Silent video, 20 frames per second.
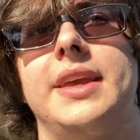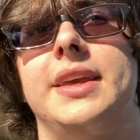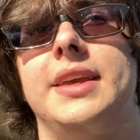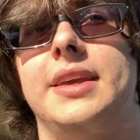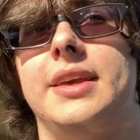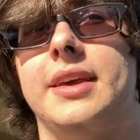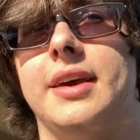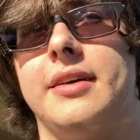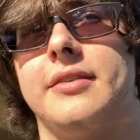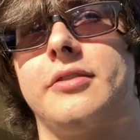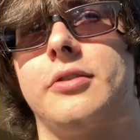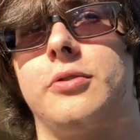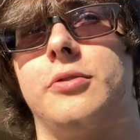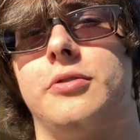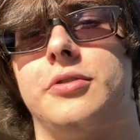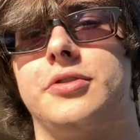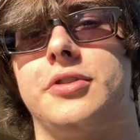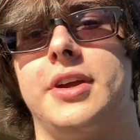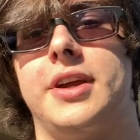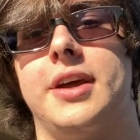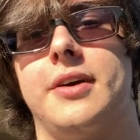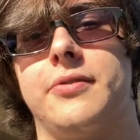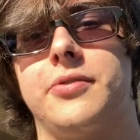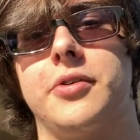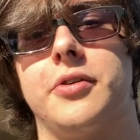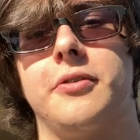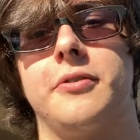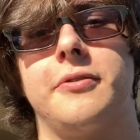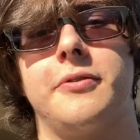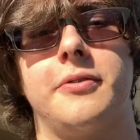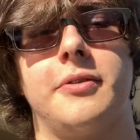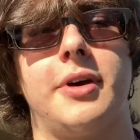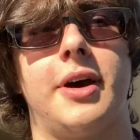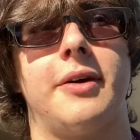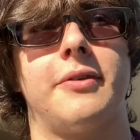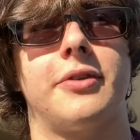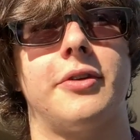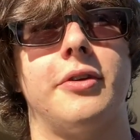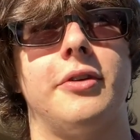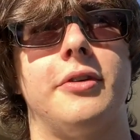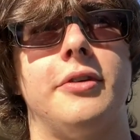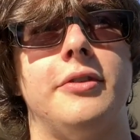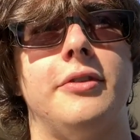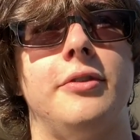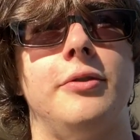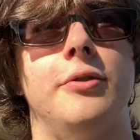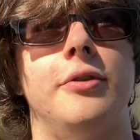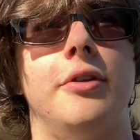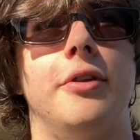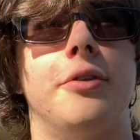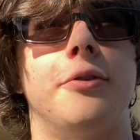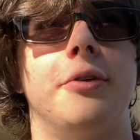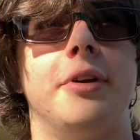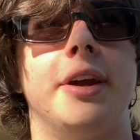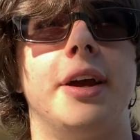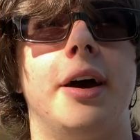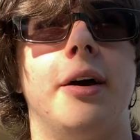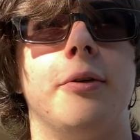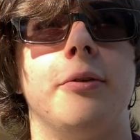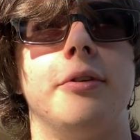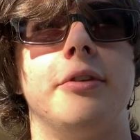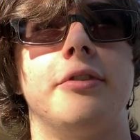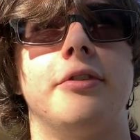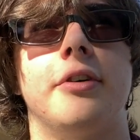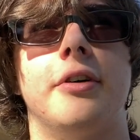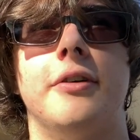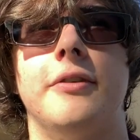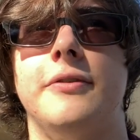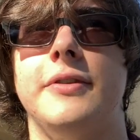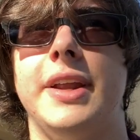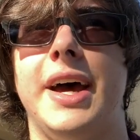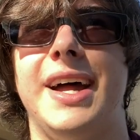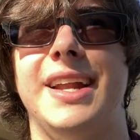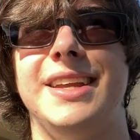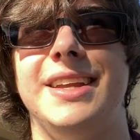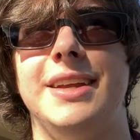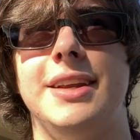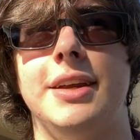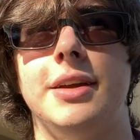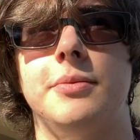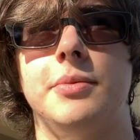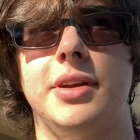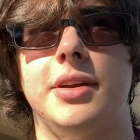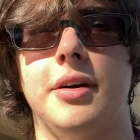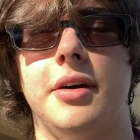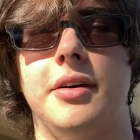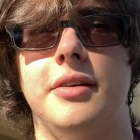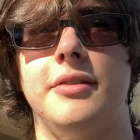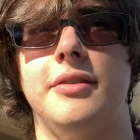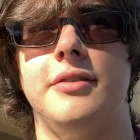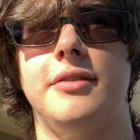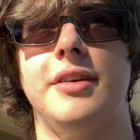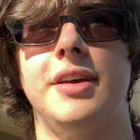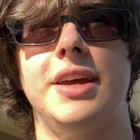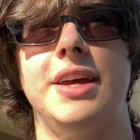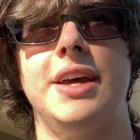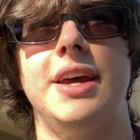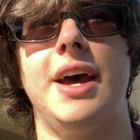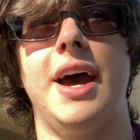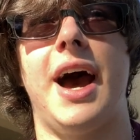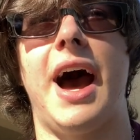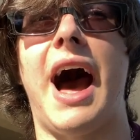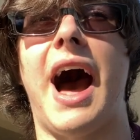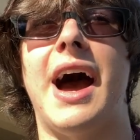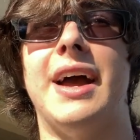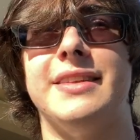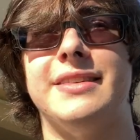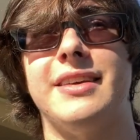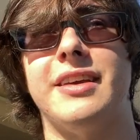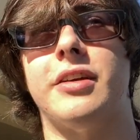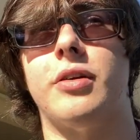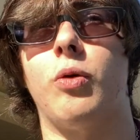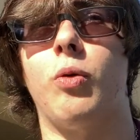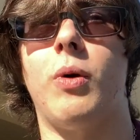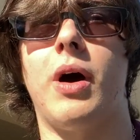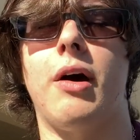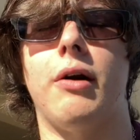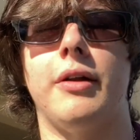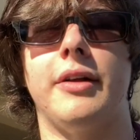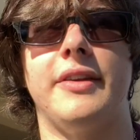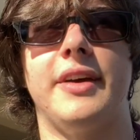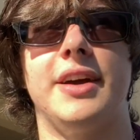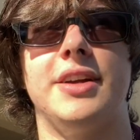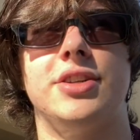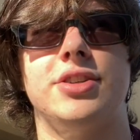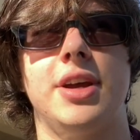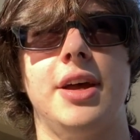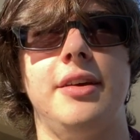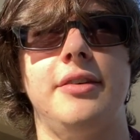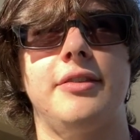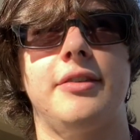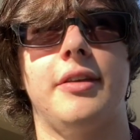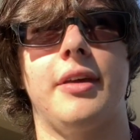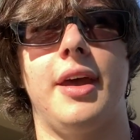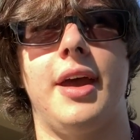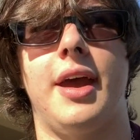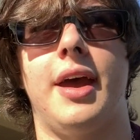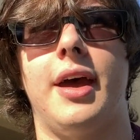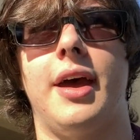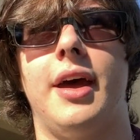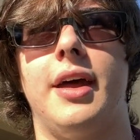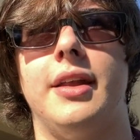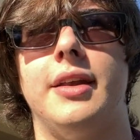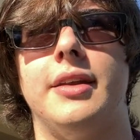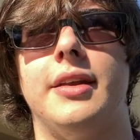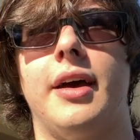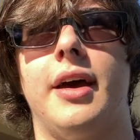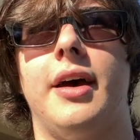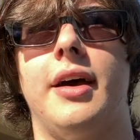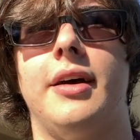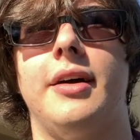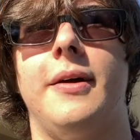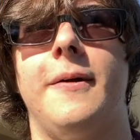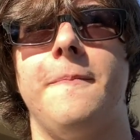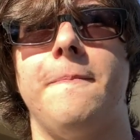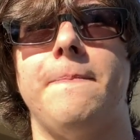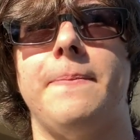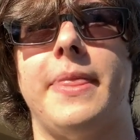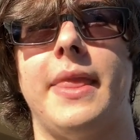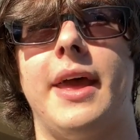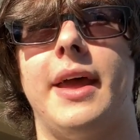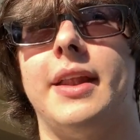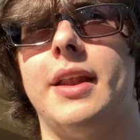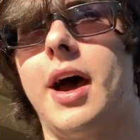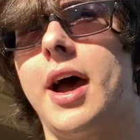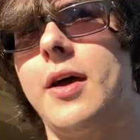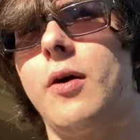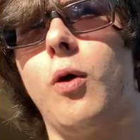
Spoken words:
Yes, I'll go train after 2 to 3 hours of not eating, because I take a while to digest, and I